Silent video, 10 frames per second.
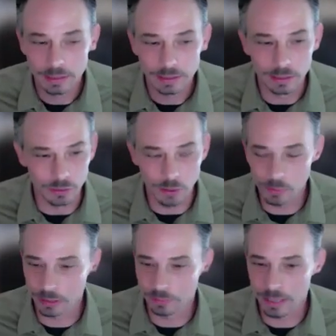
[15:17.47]
you know know
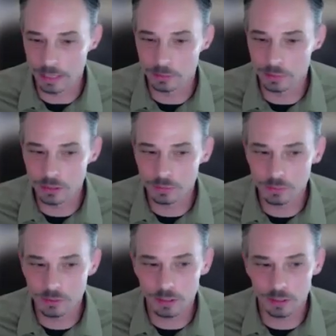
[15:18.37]
where your evacuation
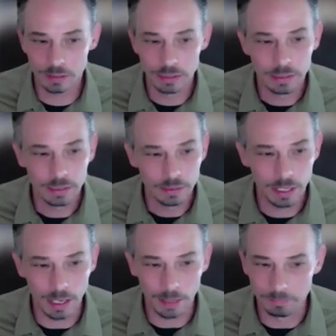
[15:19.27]
routes are
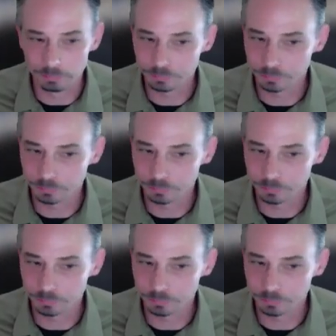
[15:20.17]
um,